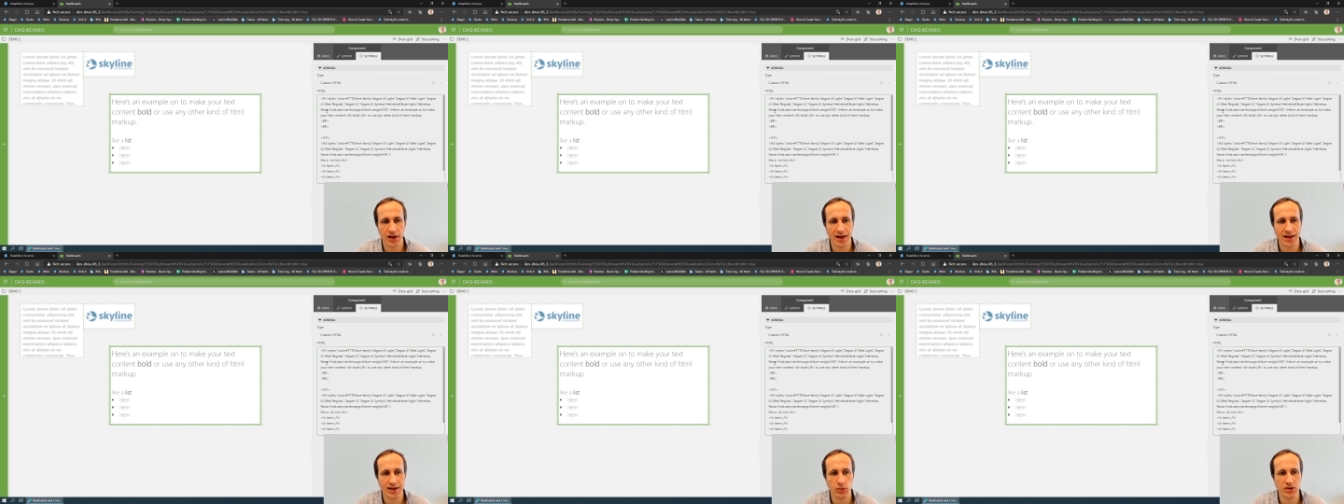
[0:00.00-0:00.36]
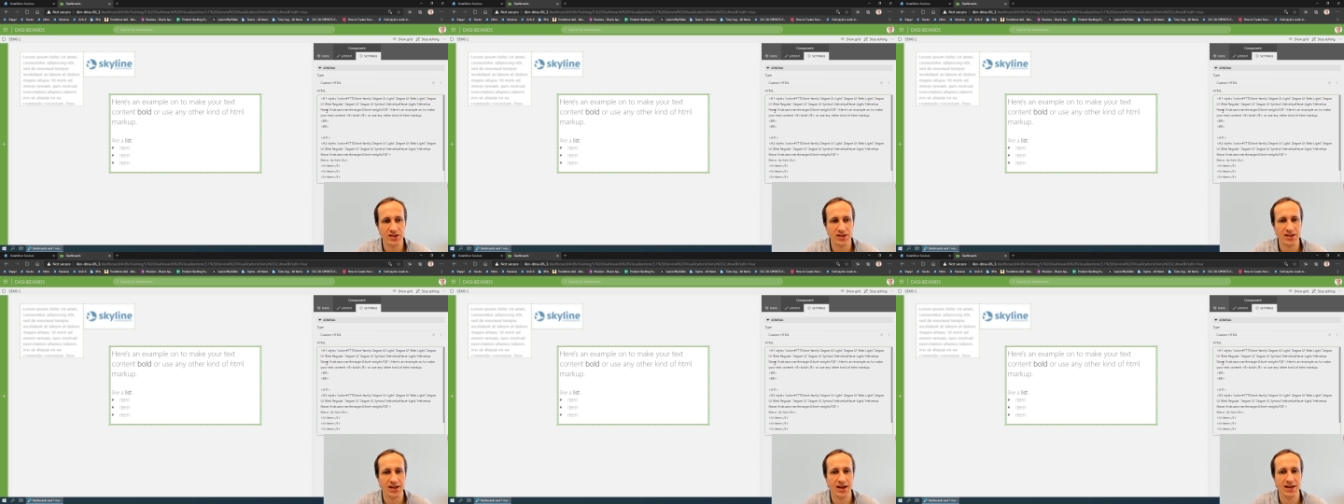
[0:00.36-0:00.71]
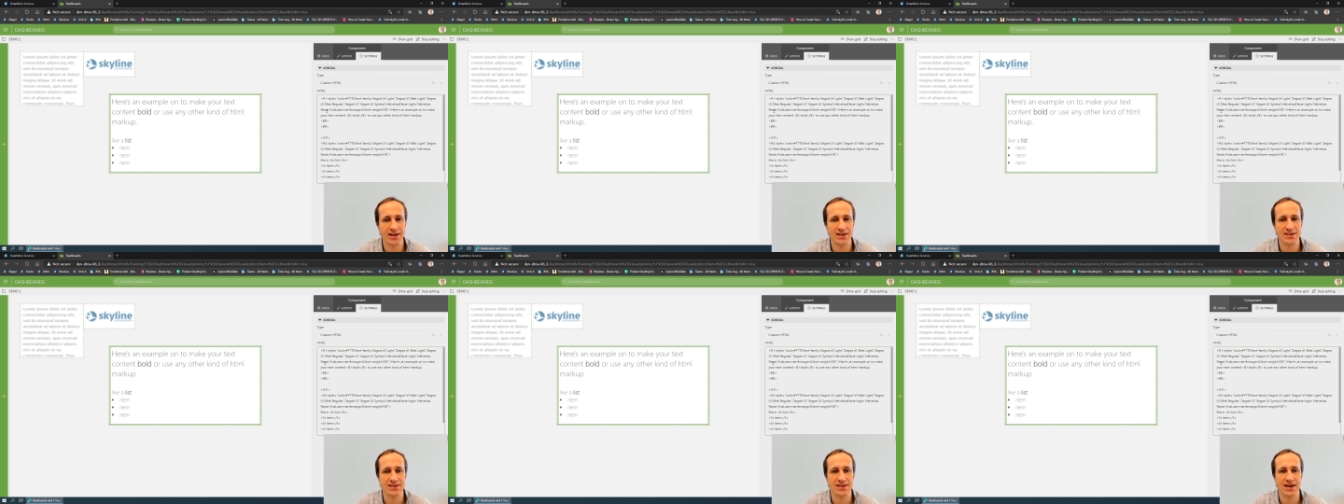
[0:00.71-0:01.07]
and we see that
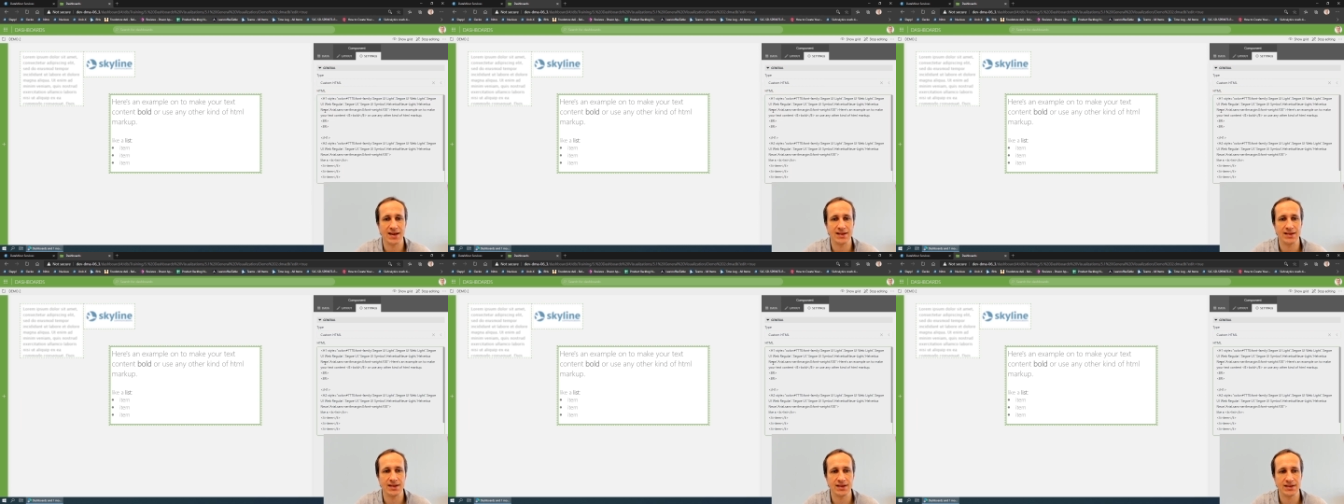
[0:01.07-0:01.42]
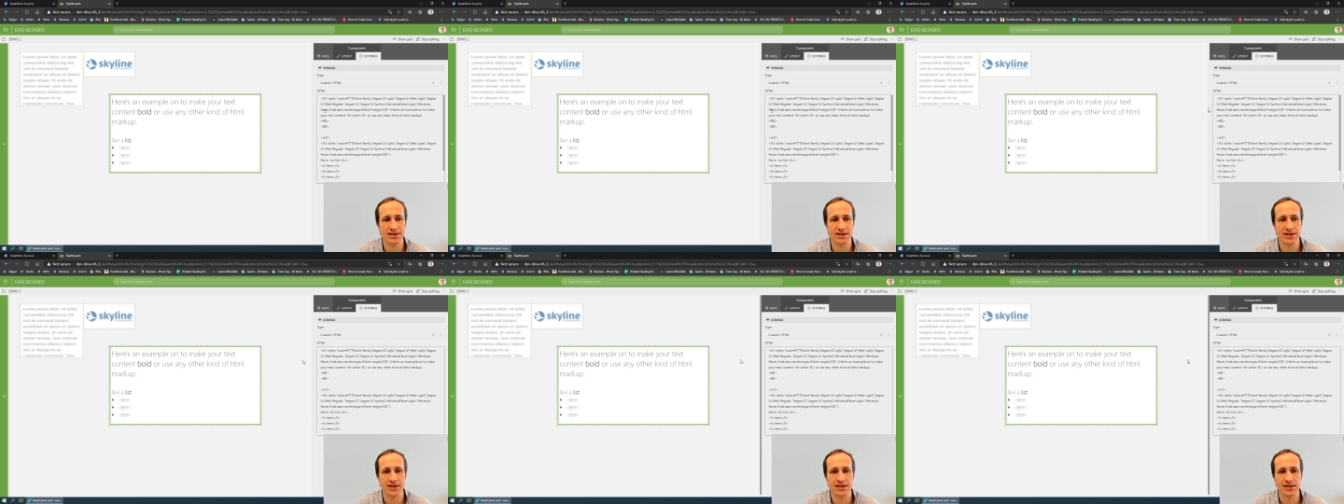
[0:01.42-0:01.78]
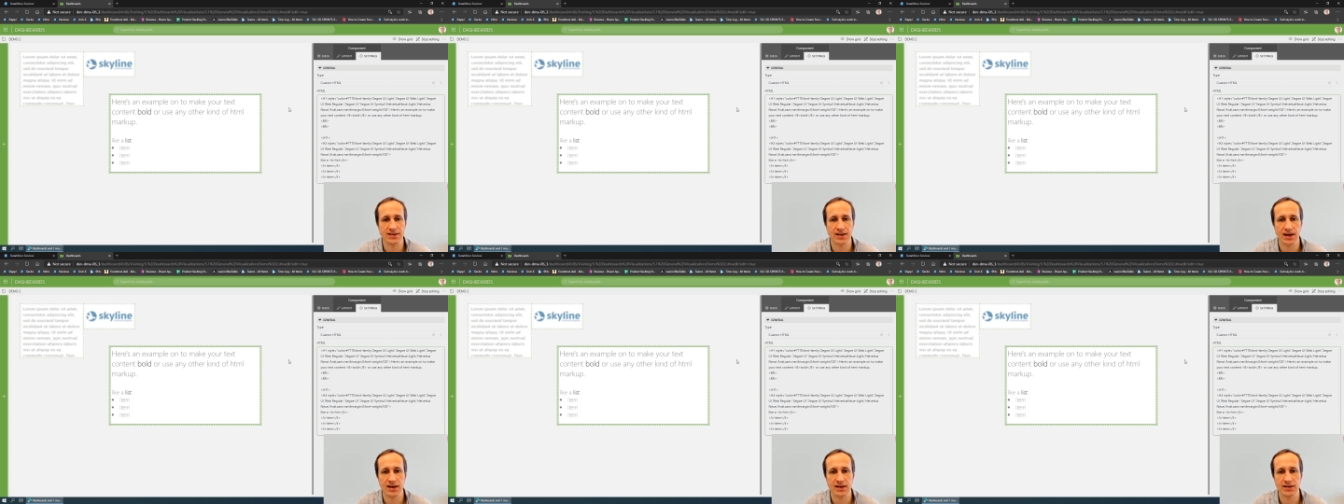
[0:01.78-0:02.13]
it is rendered
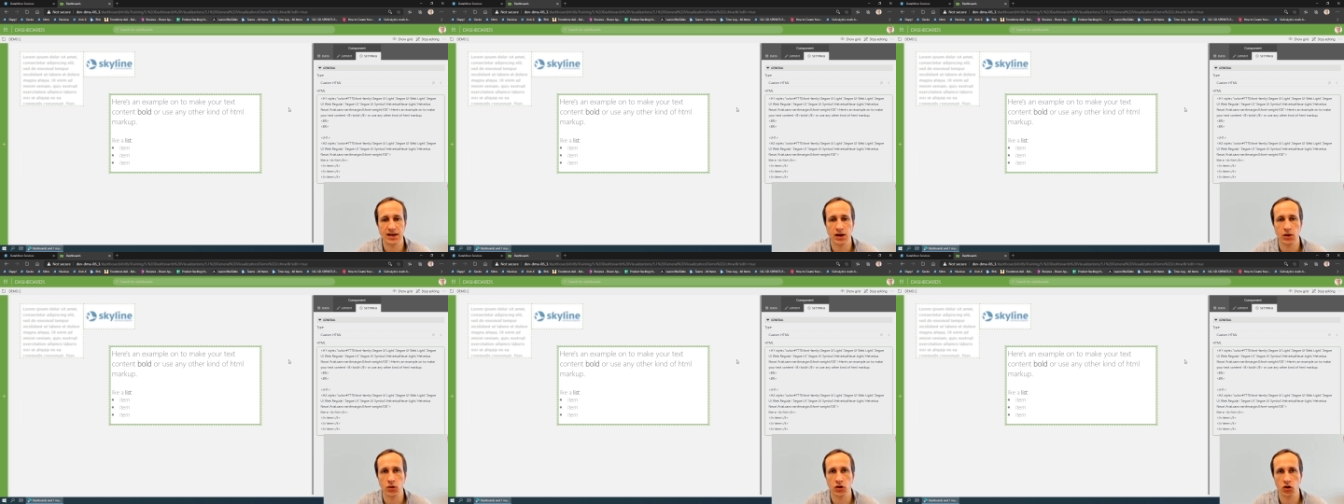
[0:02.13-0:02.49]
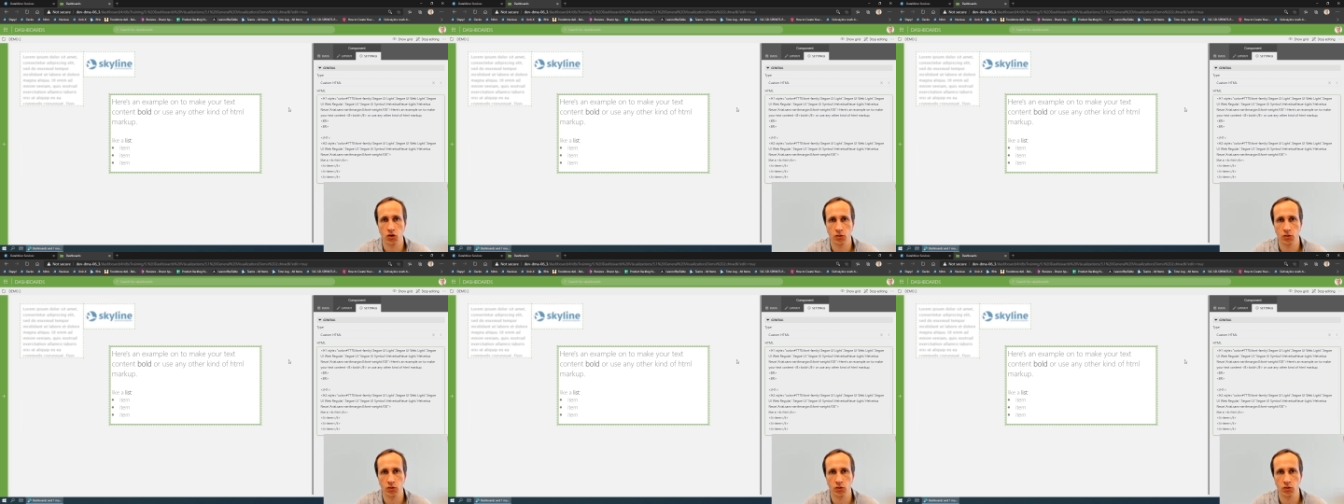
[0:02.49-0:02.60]
inside our